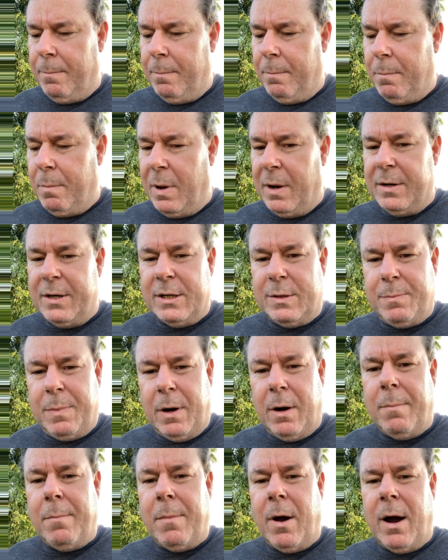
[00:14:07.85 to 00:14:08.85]
But just
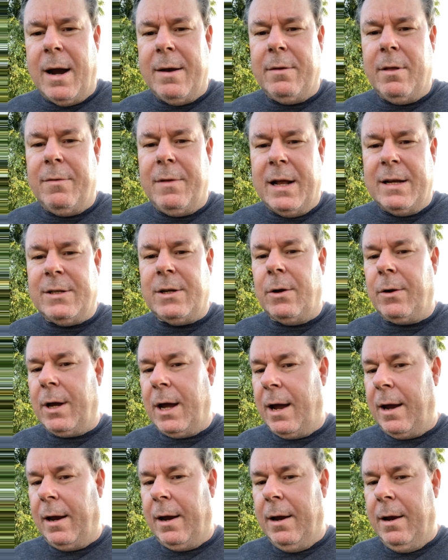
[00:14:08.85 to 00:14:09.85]
bear in mind that that's
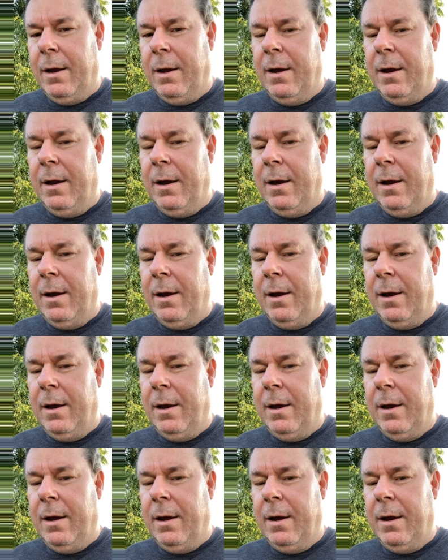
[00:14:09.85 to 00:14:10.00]
okay.